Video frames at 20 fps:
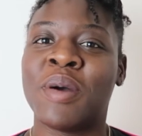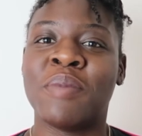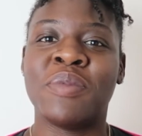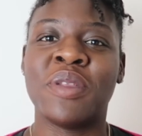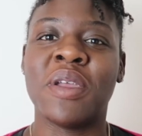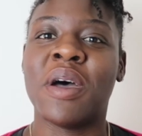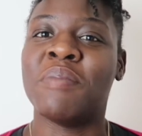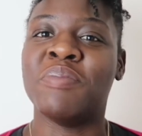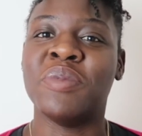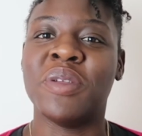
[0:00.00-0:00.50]

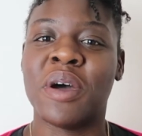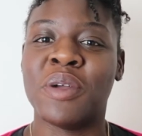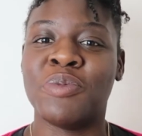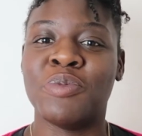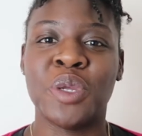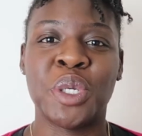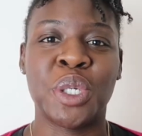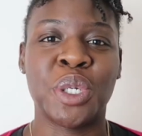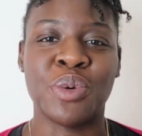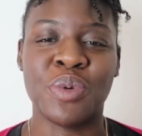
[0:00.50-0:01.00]
I'm done
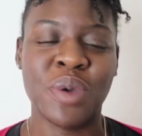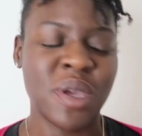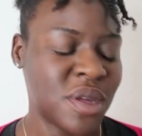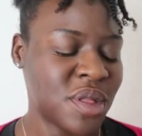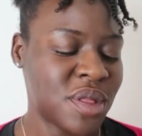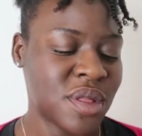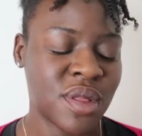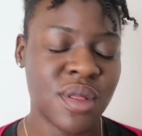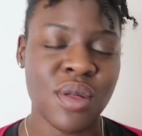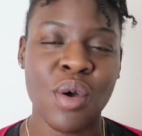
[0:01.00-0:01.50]
with you.
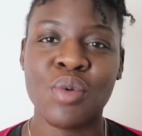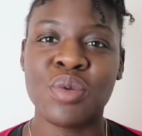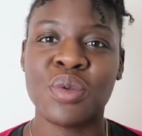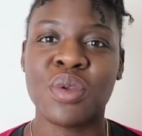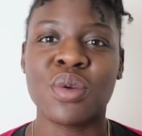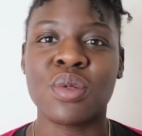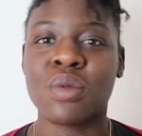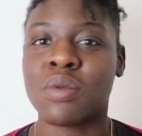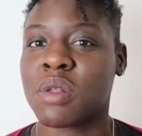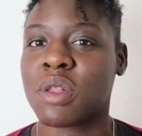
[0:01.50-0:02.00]
He's so
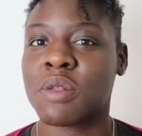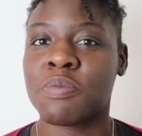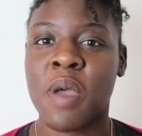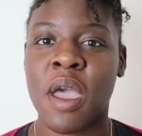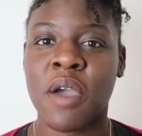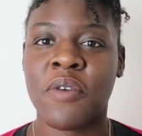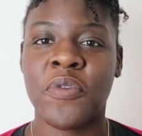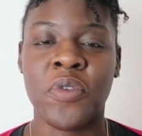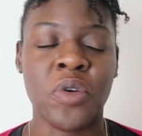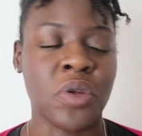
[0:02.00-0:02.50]

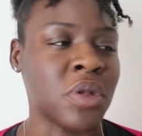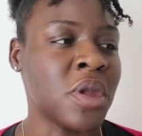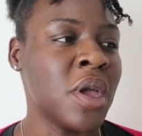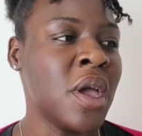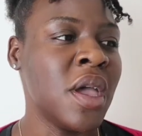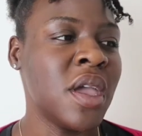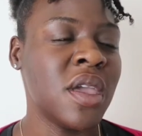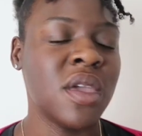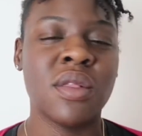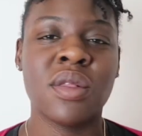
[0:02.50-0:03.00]
disrespectful.
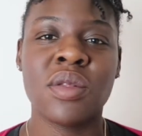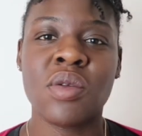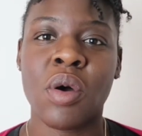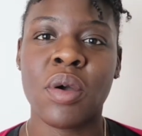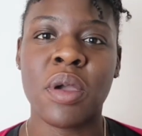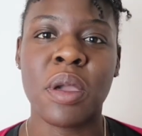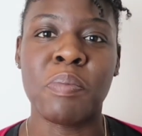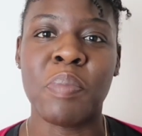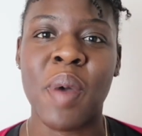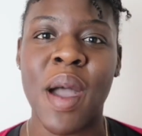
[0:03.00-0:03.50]
He's
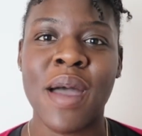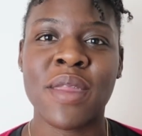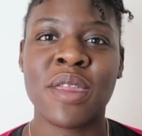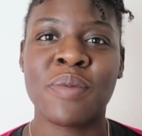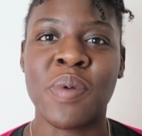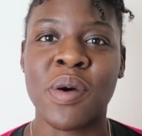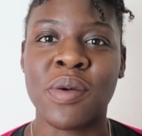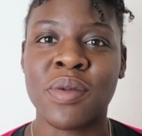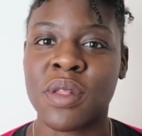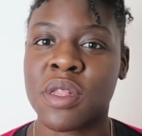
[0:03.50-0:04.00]
talking bad
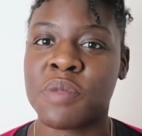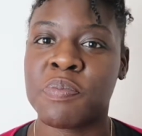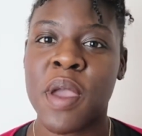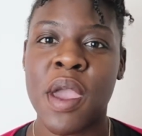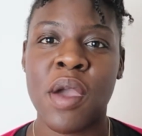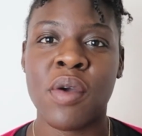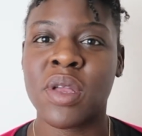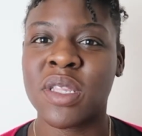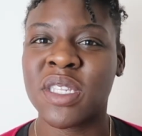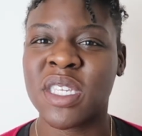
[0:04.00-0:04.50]
about his
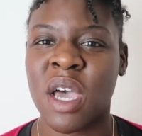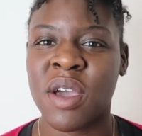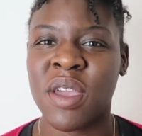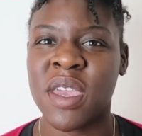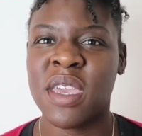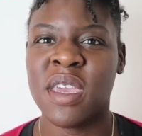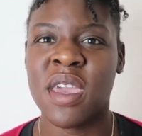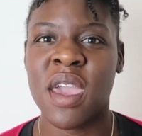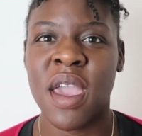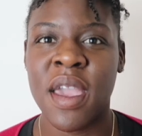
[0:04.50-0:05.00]
parents, how he
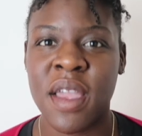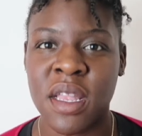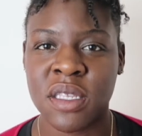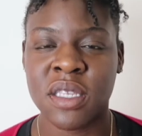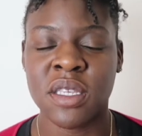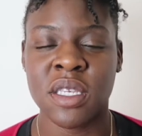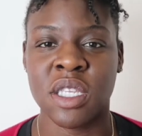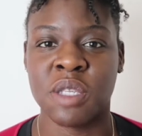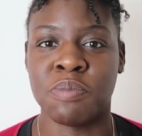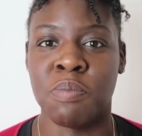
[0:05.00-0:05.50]

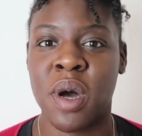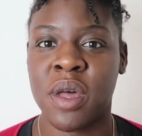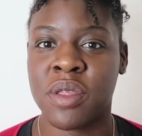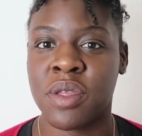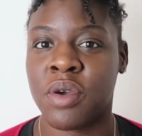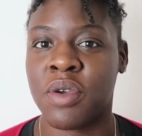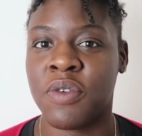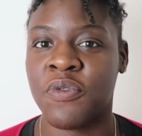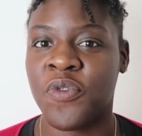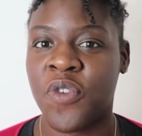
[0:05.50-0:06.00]
hates his mother
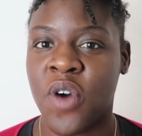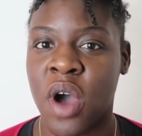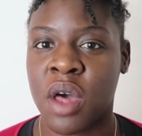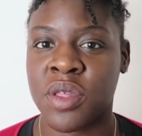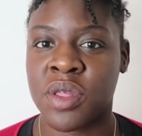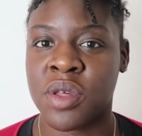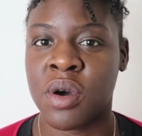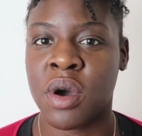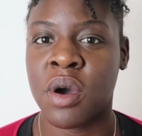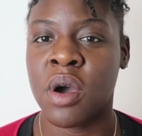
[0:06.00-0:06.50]
and
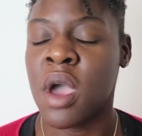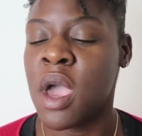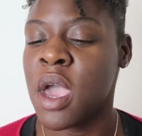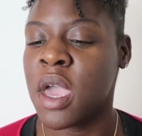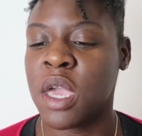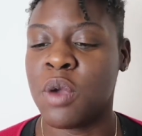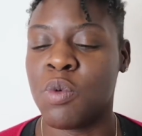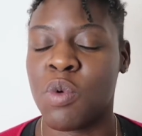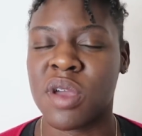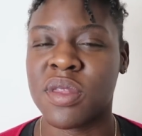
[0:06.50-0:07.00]
father,
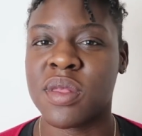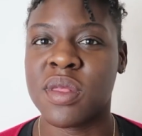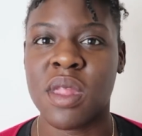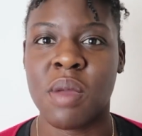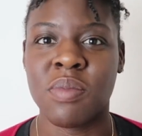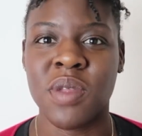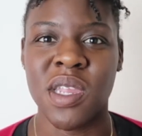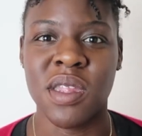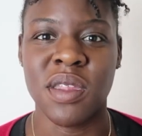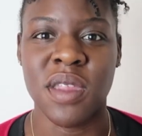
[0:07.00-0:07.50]
he wants
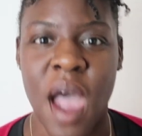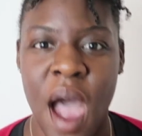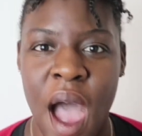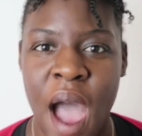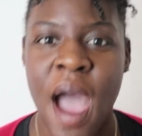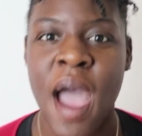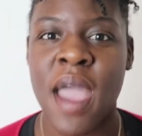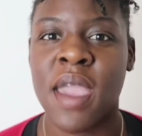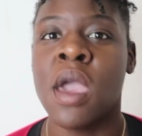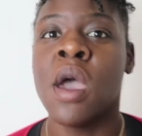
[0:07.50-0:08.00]
them to
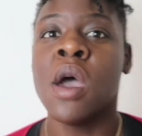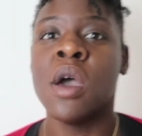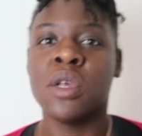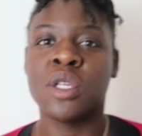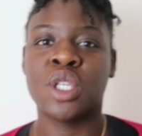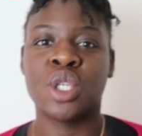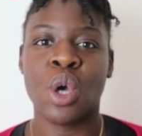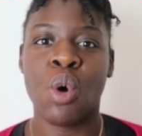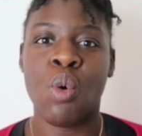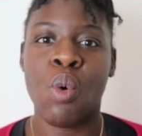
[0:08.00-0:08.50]
die.
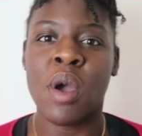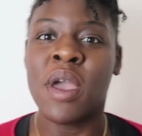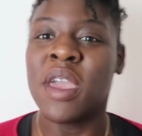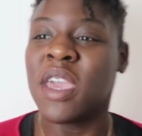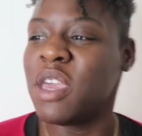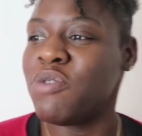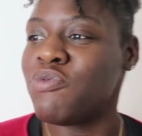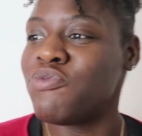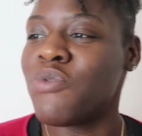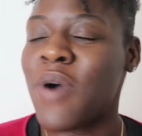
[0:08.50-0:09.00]
So
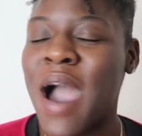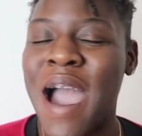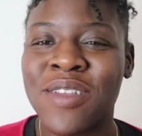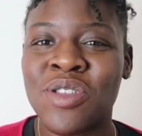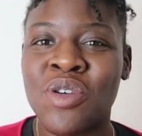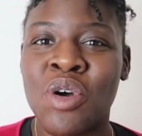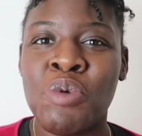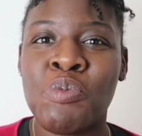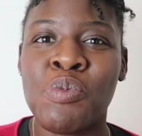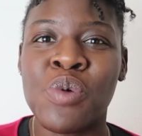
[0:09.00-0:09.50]
he ran
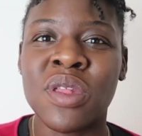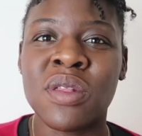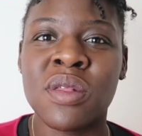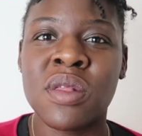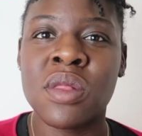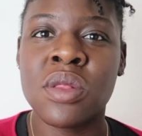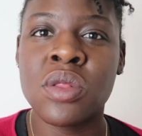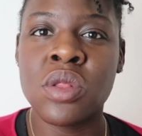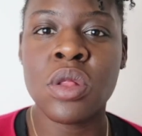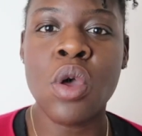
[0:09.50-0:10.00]
on with
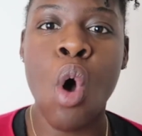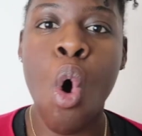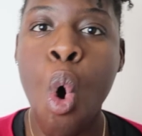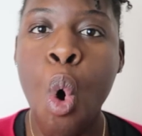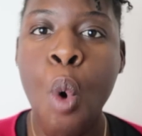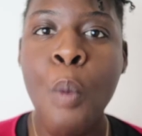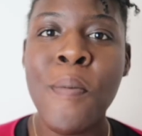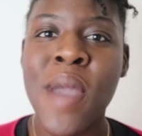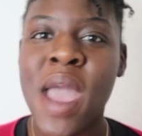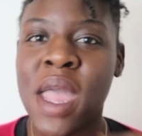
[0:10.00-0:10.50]
so
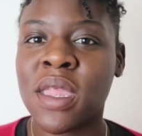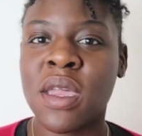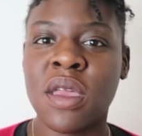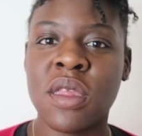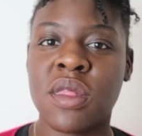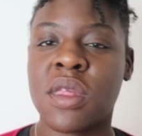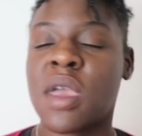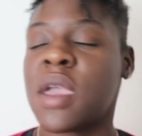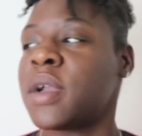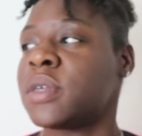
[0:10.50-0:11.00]
many
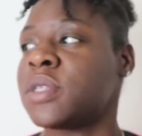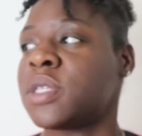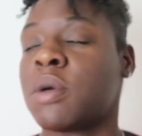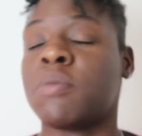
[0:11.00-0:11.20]
things.